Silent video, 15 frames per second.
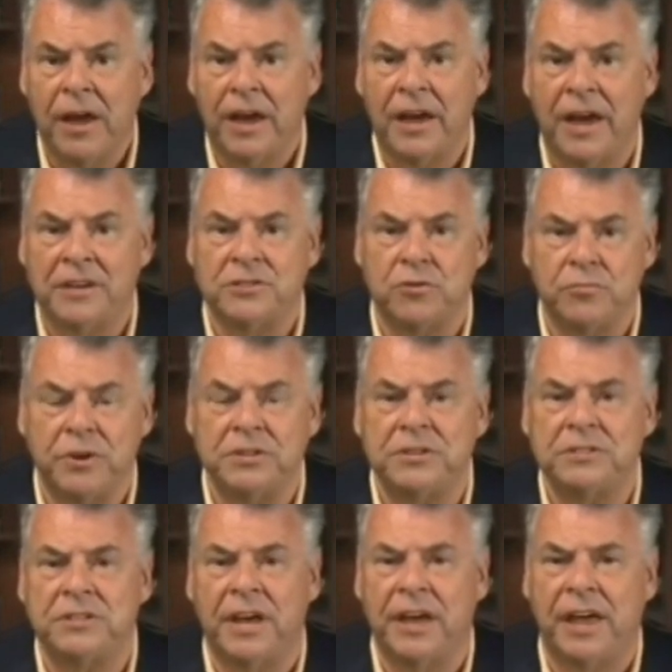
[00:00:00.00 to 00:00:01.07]
as the
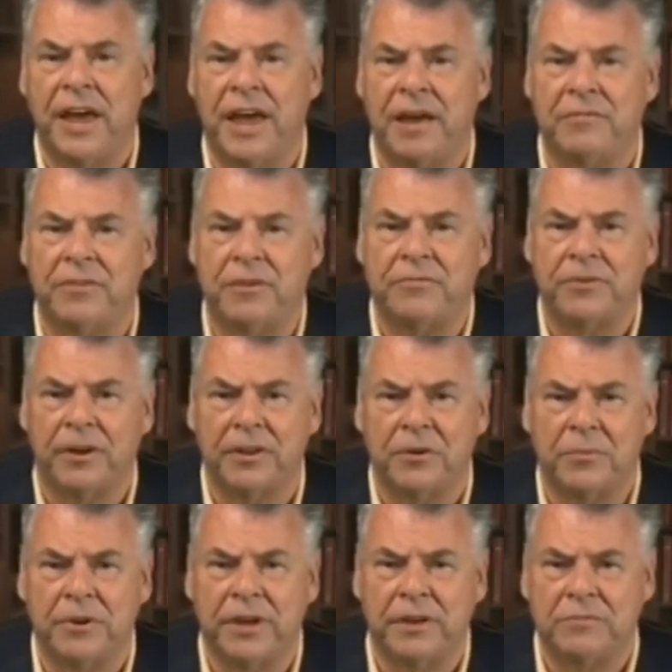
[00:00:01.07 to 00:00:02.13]
reasons they gave, they felt
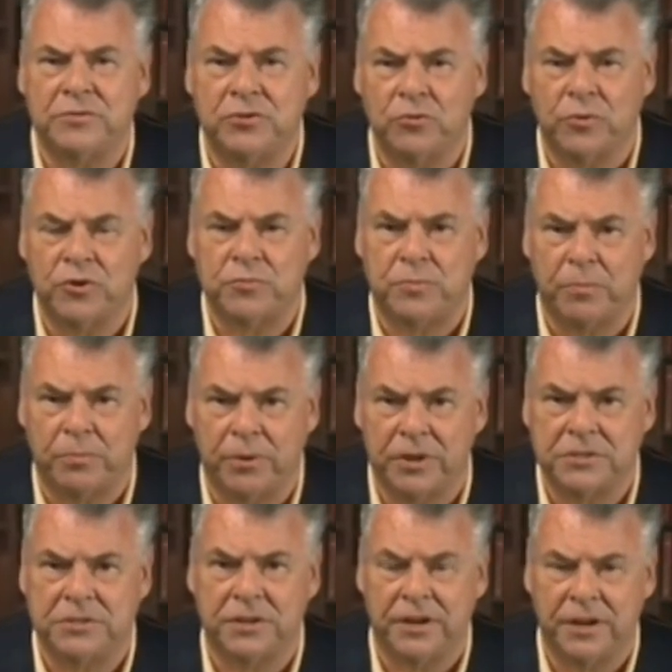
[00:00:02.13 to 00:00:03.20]
it would give too much
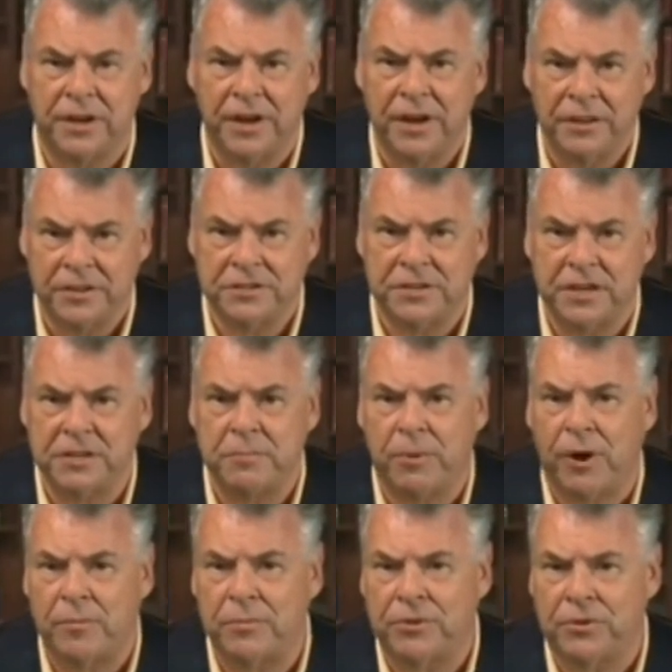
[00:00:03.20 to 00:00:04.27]
publicity. The State
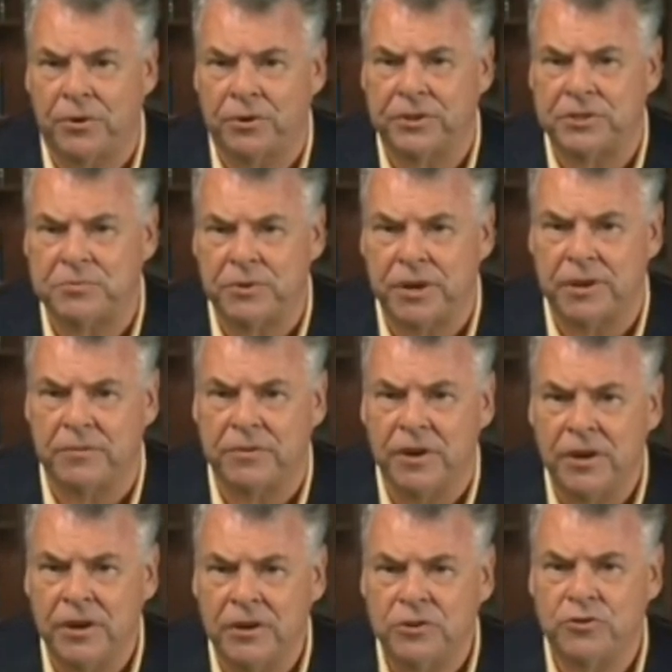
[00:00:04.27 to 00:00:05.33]
Department thought this would give
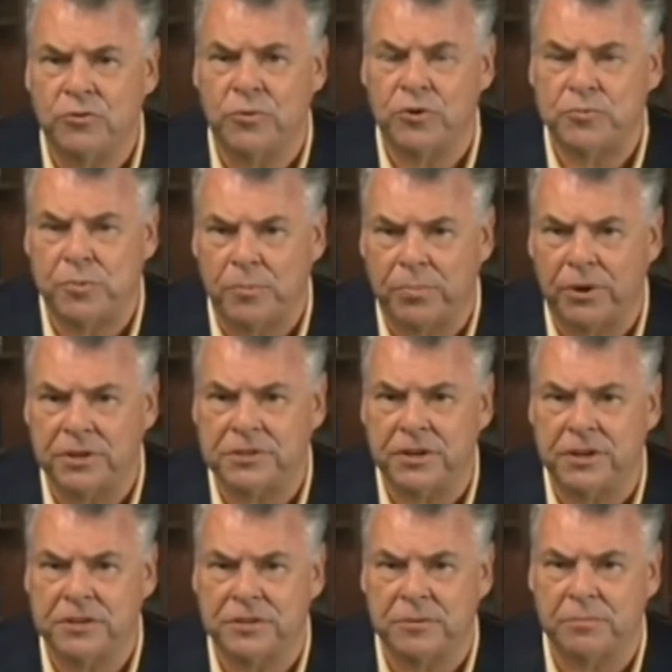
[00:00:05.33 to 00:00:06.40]
too much
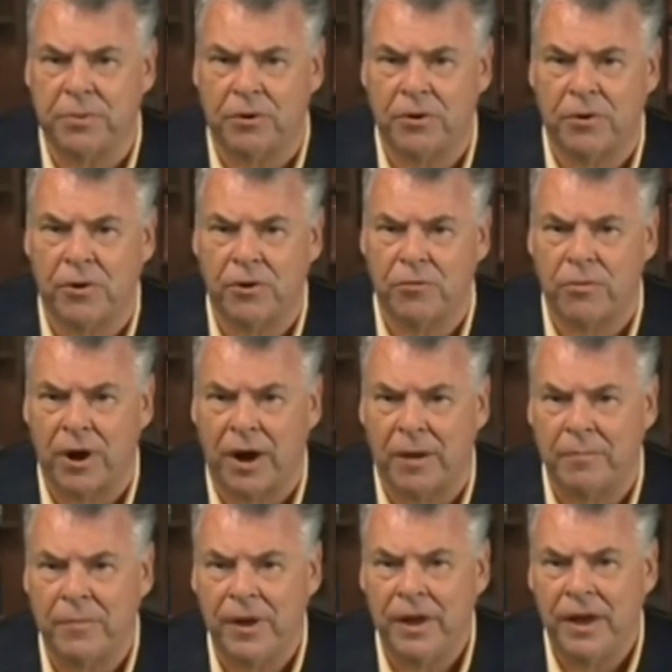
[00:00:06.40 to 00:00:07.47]
publicity to Boko
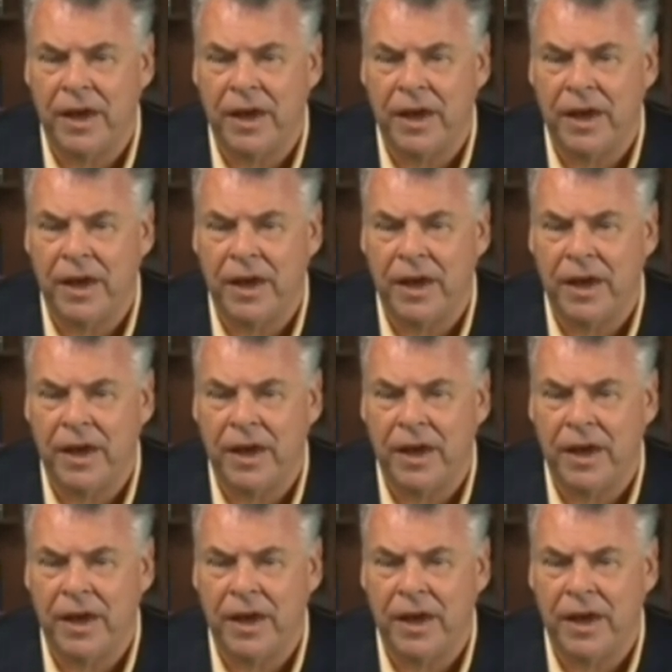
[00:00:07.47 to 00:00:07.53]
Haram.